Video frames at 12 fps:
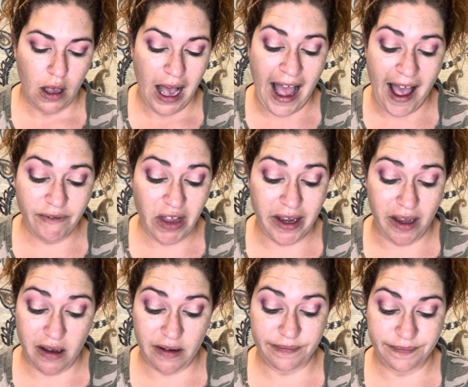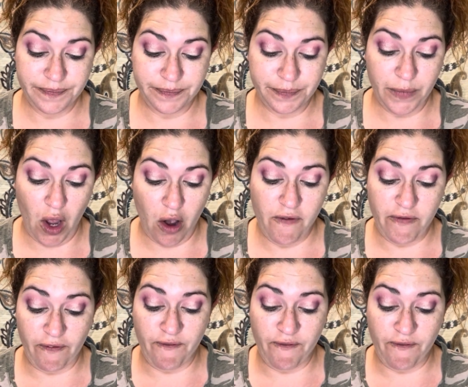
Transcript: I have like over